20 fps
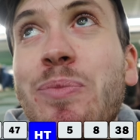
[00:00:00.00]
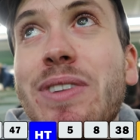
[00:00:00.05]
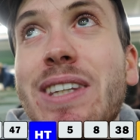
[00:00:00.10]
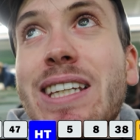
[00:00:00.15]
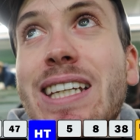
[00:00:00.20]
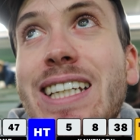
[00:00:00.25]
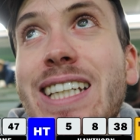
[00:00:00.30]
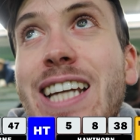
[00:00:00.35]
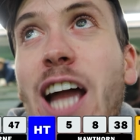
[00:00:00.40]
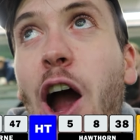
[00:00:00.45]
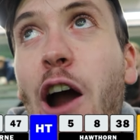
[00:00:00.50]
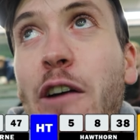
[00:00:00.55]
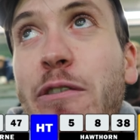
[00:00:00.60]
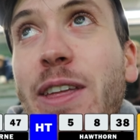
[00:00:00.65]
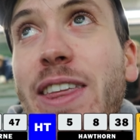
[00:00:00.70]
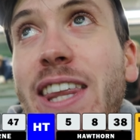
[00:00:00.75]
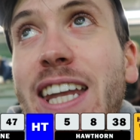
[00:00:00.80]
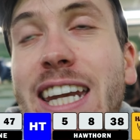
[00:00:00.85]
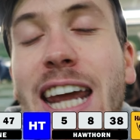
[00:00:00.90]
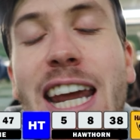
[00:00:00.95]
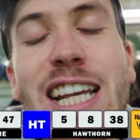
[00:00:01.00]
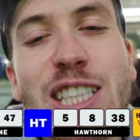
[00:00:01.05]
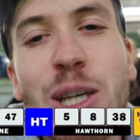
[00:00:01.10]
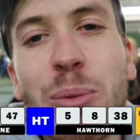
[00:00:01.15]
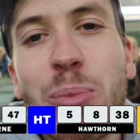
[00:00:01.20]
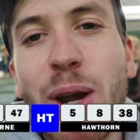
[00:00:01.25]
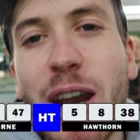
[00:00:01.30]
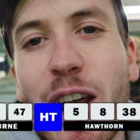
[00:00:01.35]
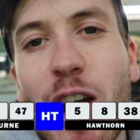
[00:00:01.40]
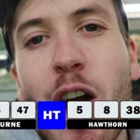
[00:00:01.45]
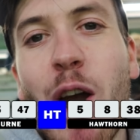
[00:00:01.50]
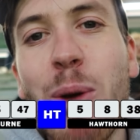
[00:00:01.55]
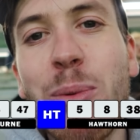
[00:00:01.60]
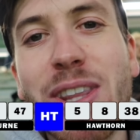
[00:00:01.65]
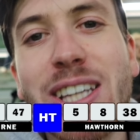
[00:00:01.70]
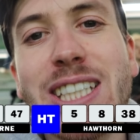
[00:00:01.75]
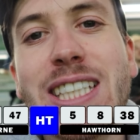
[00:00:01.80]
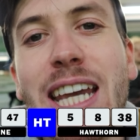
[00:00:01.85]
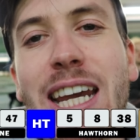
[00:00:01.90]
Hopefully the D's can bring it home in the